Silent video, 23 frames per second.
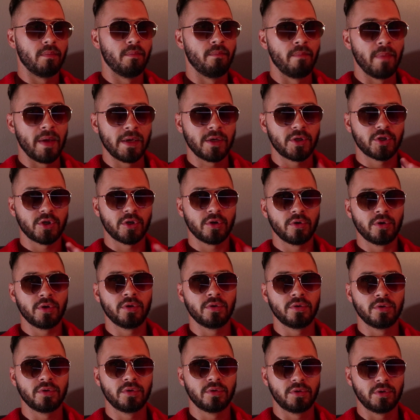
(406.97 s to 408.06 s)
Make sure
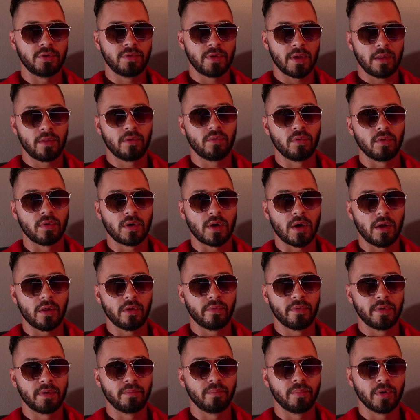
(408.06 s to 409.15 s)
you do that little
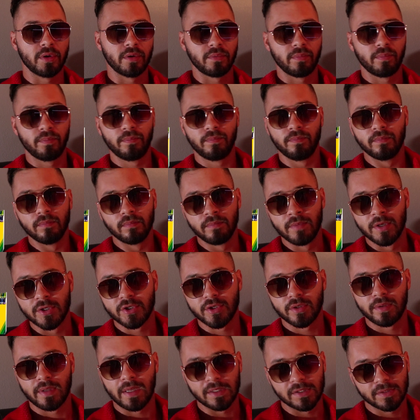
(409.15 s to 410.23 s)
coloring book
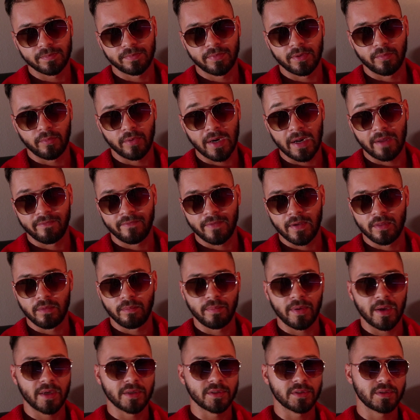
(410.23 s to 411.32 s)
mission. That's what I found the
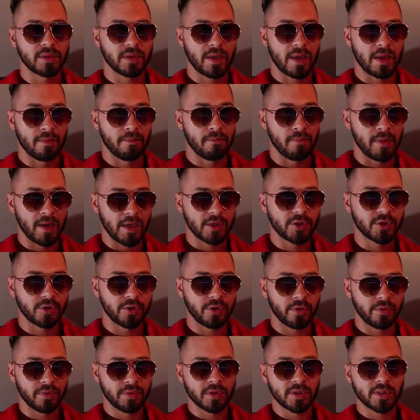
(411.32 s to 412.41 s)
best. And make sure
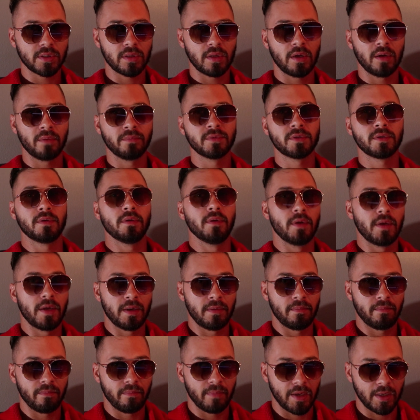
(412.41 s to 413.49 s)
you're in the slums,
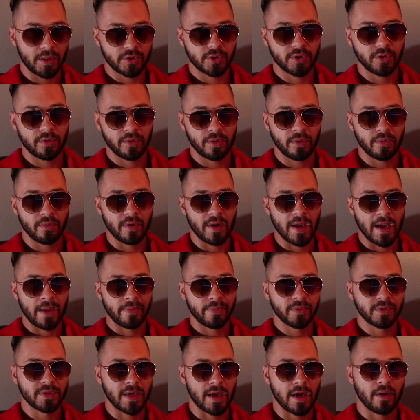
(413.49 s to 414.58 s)
and make sure you're at
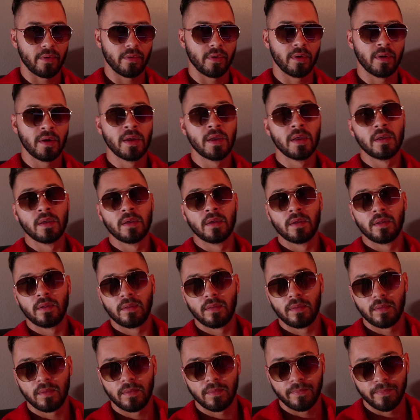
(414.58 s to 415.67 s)
the tower.
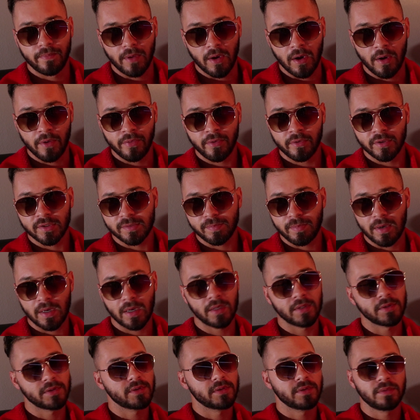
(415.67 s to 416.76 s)
Other
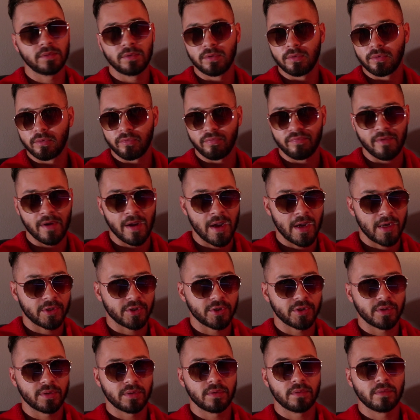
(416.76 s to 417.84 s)
spots
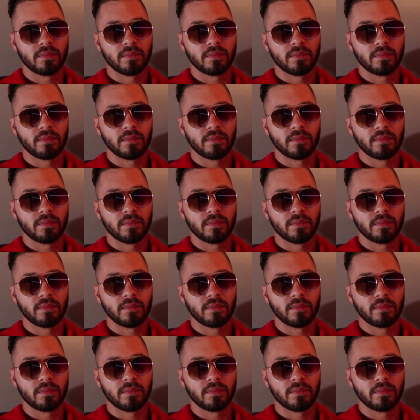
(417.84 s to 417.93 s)
crash.